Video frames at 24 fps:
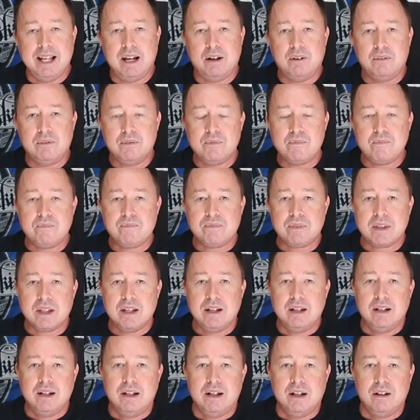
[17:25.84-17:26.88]
Now,
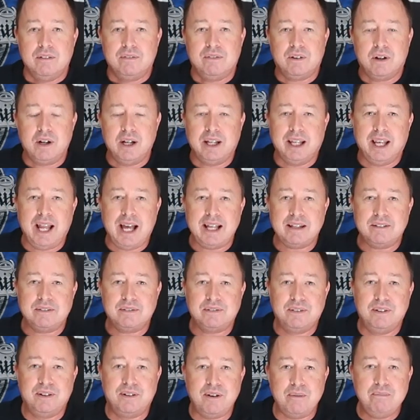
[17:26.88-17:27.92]
for a lad
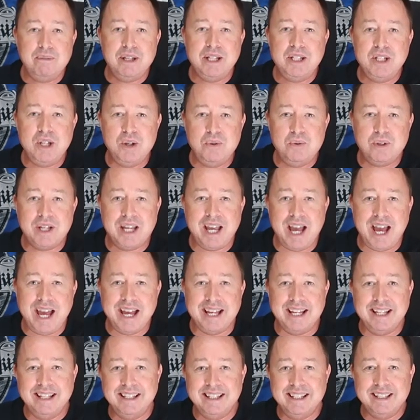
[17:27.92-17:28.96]
from the
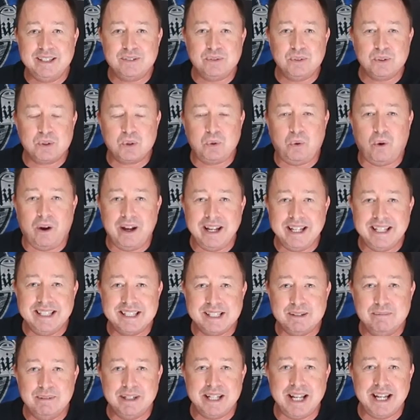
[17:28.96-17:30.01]
UK, this was quite
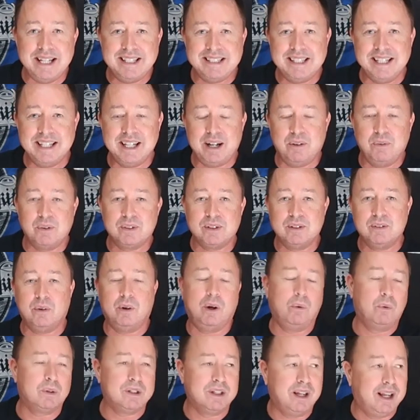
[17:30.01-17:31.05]
intimidating. I wasn't
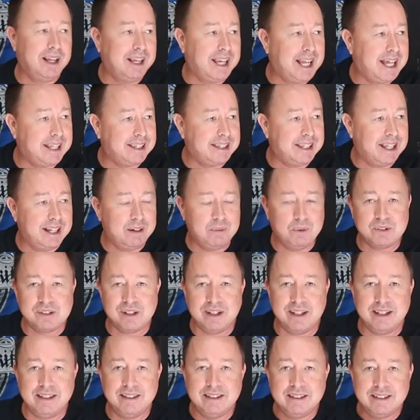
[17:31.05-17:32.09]
a lad then, was
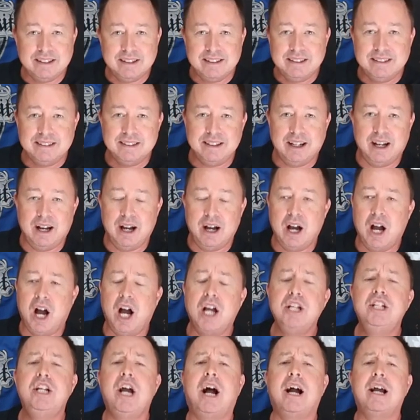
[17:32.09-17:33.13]
I?
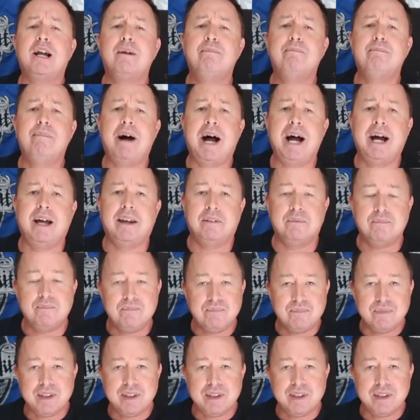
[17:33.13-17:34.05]
A young man.